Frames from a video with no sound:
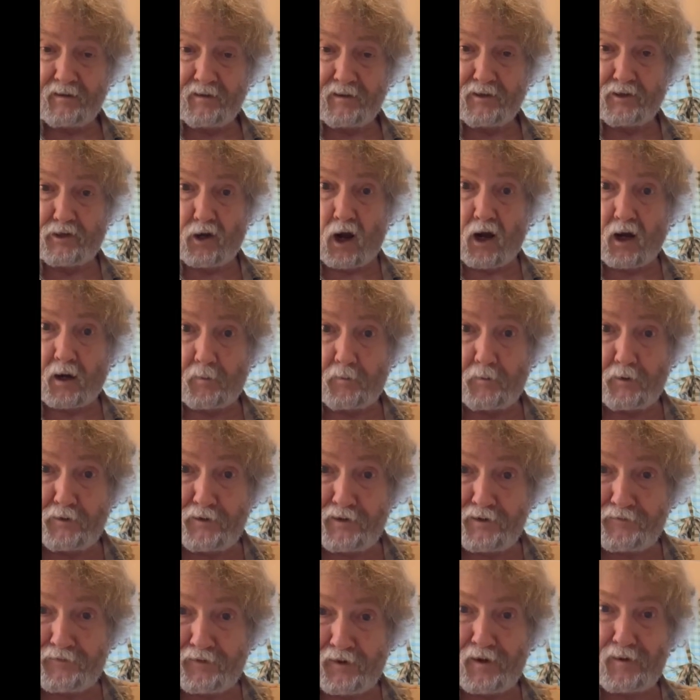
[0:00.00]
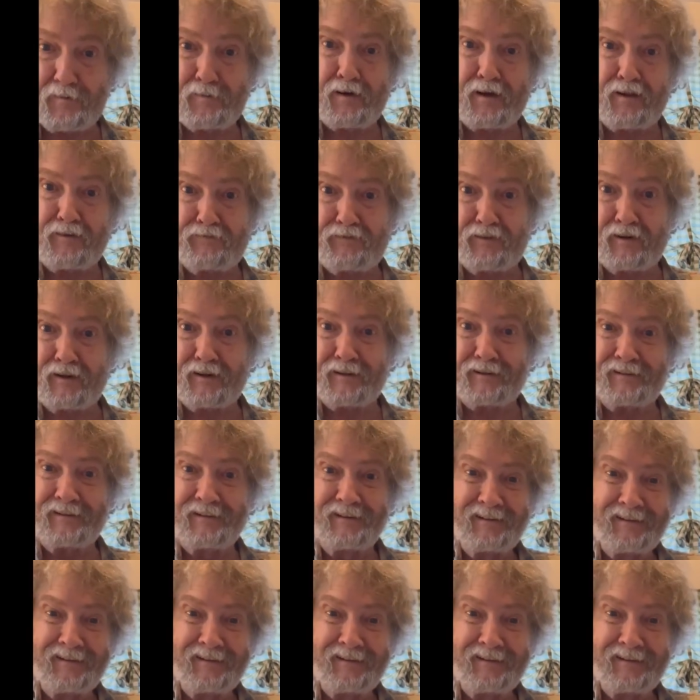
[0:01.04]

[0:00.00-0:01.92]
Dark, moody fun, but fun.